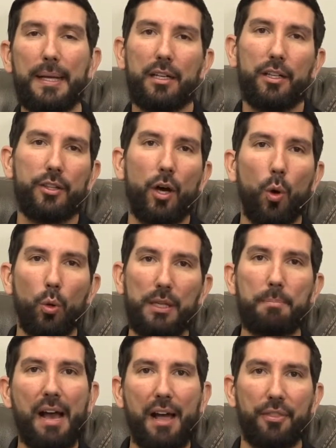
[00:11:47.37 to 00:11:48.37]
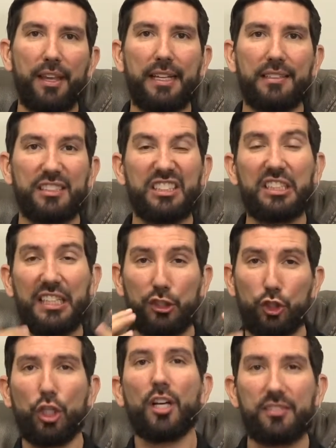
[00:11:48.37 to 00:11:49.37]
The only bad thing is they
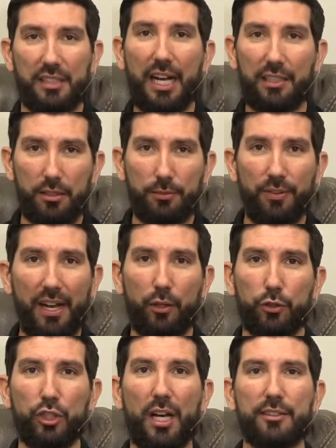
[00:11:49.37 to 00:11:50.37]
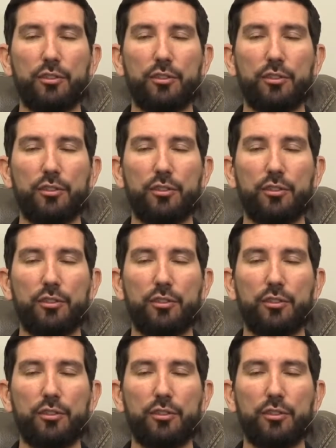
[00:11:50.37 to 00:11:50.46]
just got their final shot.